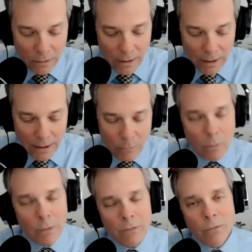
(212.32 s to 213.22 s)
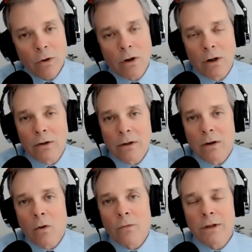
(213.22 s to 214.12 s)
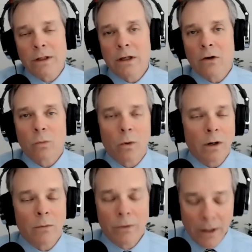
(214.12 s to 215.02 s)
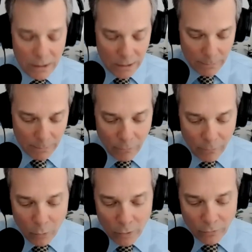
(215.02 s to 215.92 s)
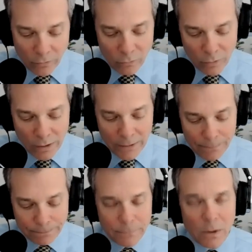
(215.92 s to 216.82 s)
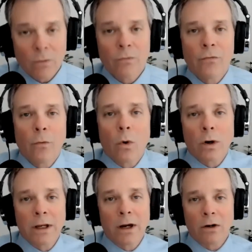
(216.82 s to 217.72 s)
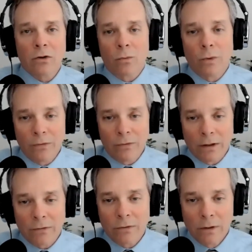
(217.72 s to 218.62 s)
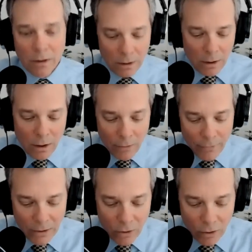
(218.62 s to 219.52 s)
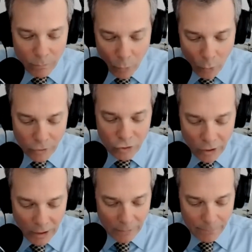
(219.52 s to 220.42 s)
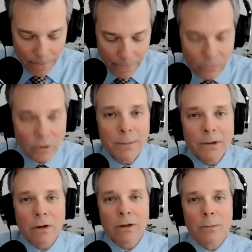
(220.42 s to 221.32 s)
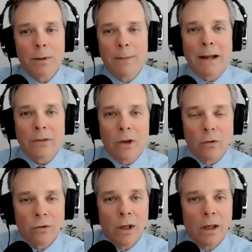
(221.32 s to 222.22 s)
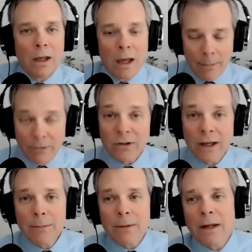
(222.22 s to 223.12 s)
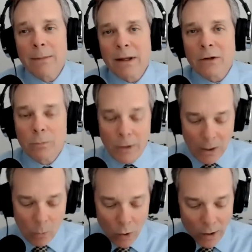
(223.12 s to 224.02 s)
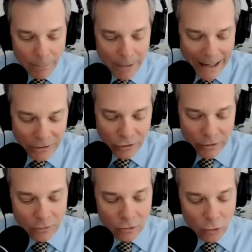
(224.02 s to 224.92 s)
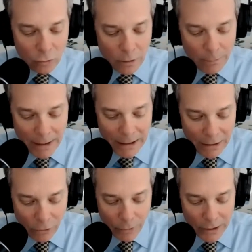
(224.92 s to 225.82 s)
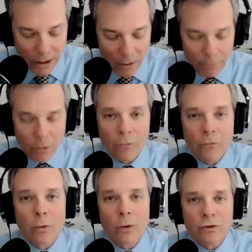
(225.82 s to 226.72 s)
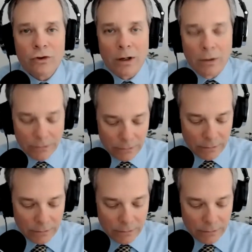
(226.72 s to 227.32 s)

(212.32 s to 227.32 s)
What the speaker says: And what we've learned over the years working with any number of boards is there's really 4 characteristics of a good board chair. And so let me talk a little bit about those. I'm going to say them and then I'm going to explain it. 1, passion. 2, committed. 3, humble. 4, generous.